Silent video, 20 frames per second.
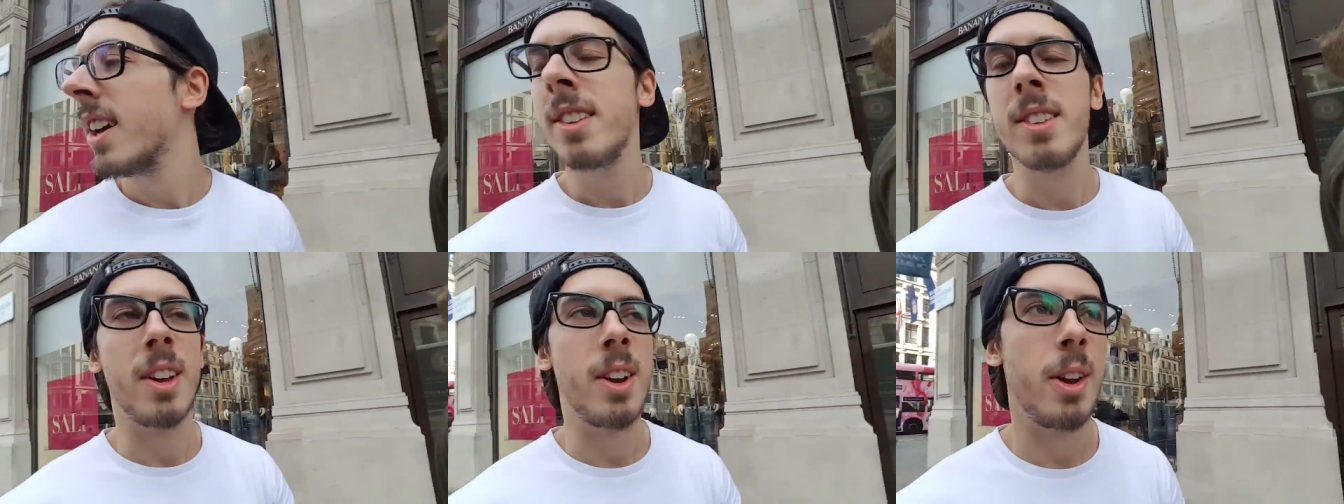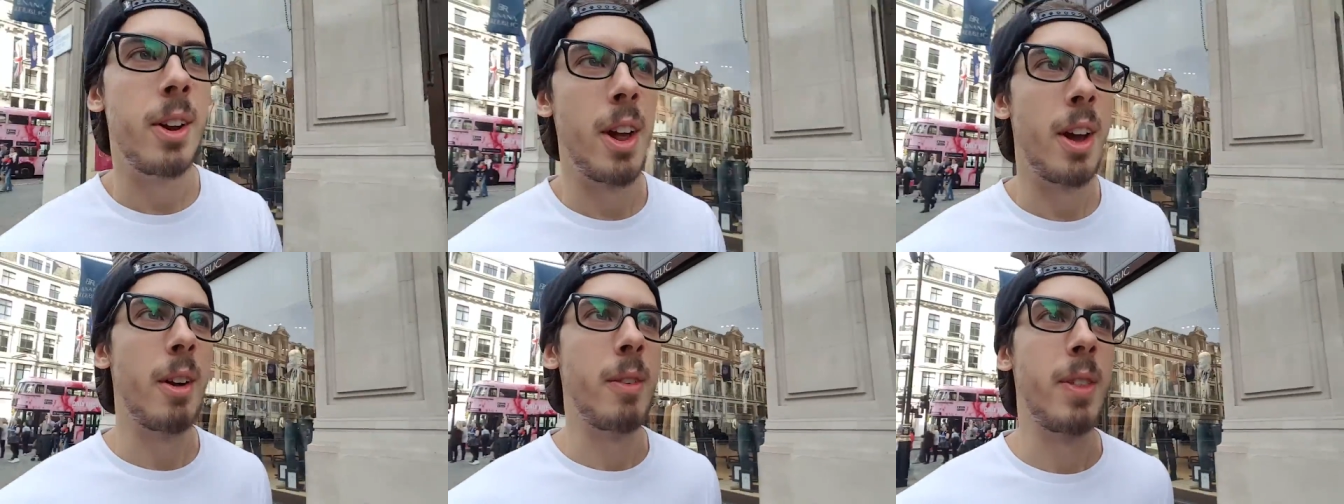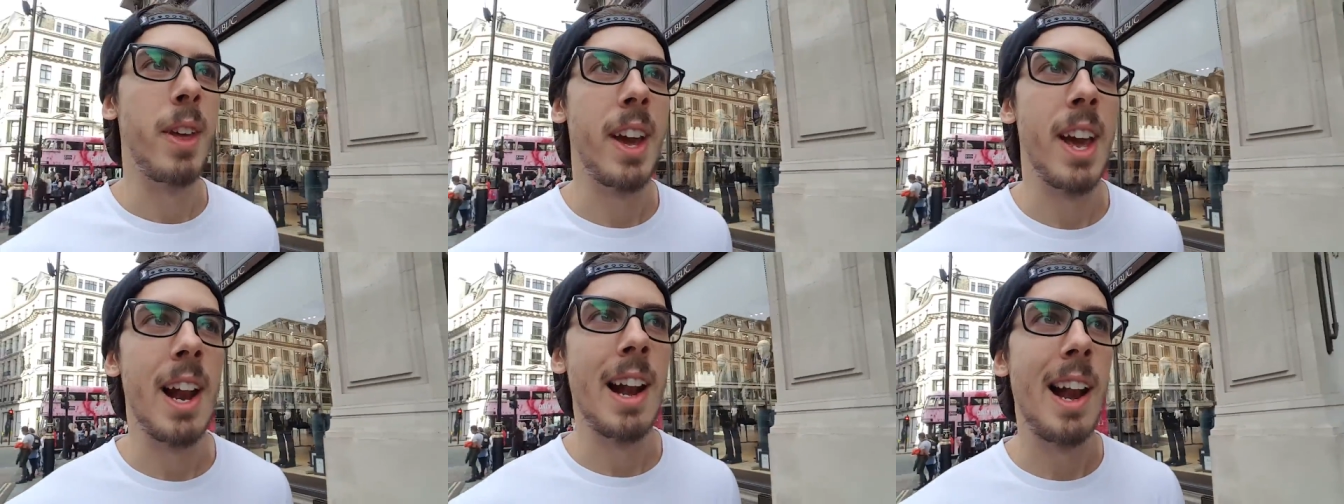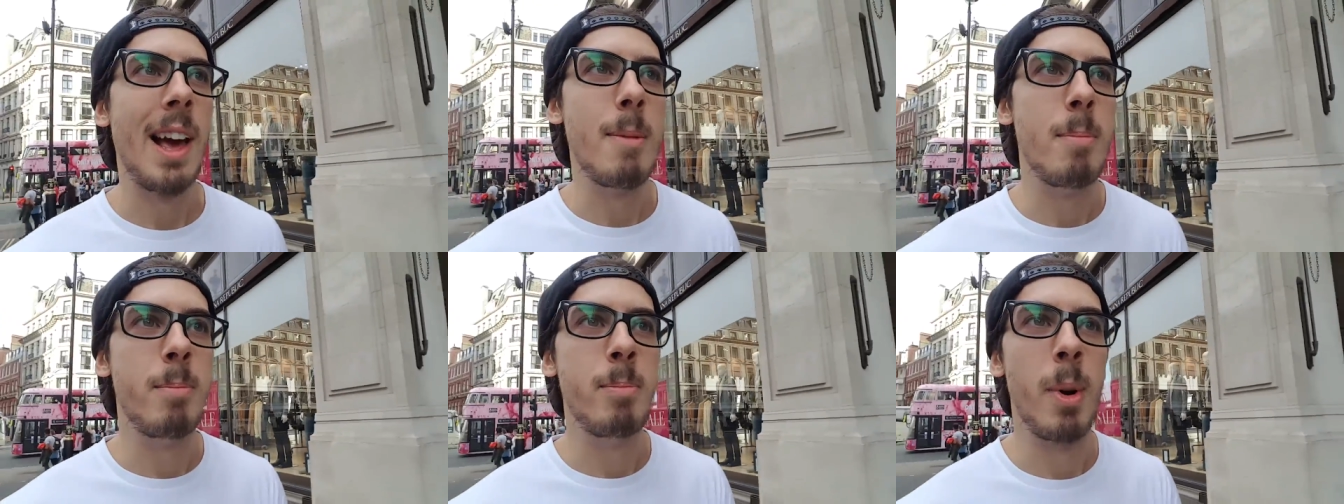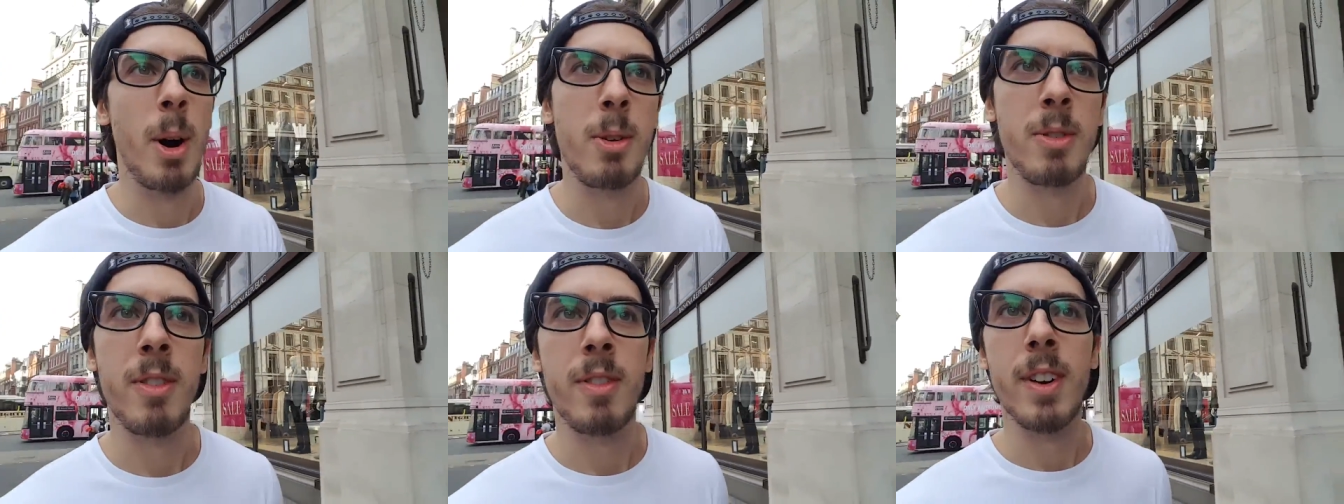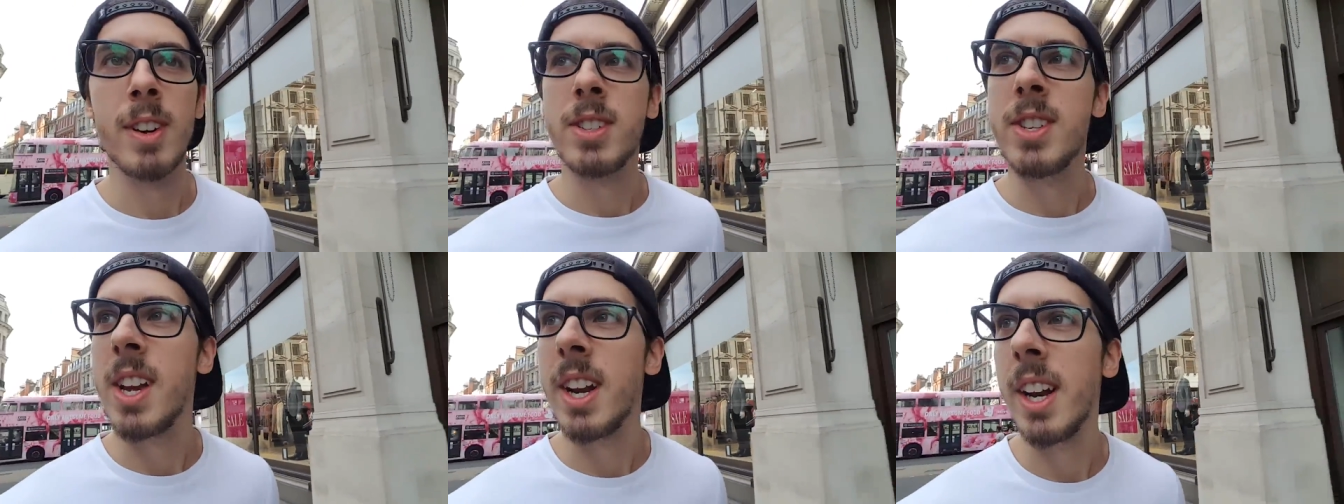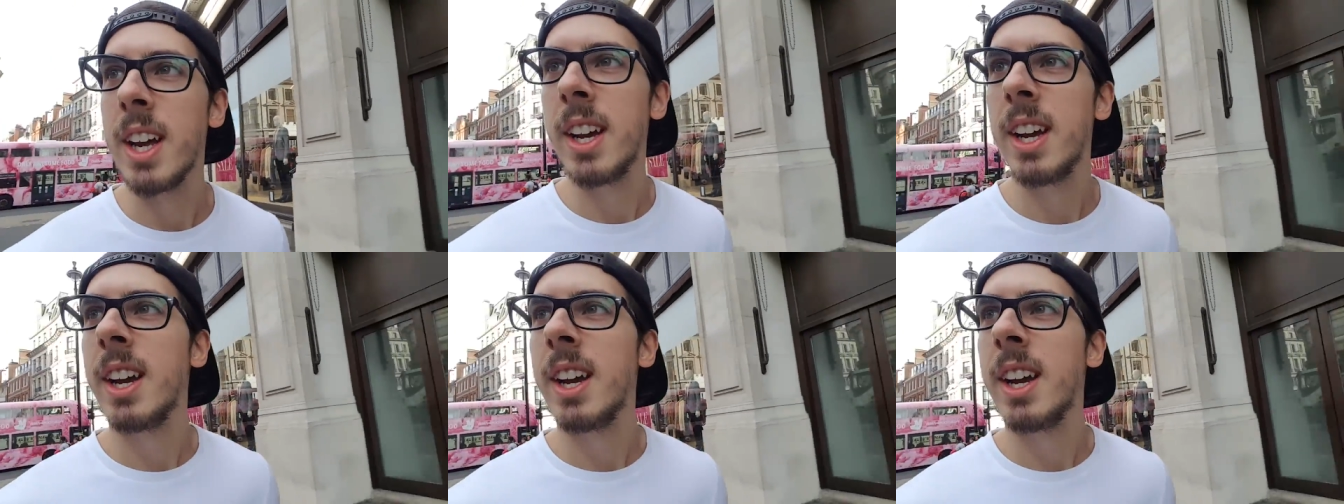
I don't know if they're going to let both of us in.